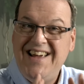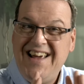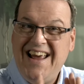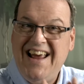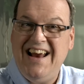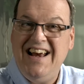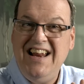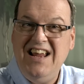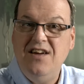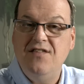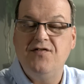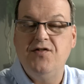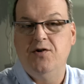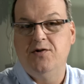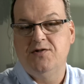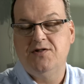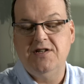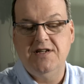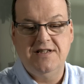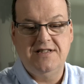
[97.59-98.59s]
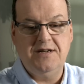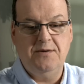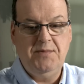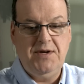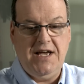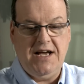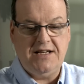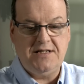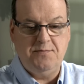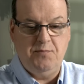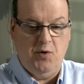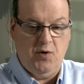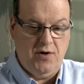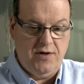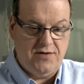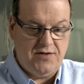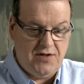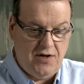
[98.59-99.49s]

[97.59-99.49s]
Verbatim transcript: any of those things can be exported.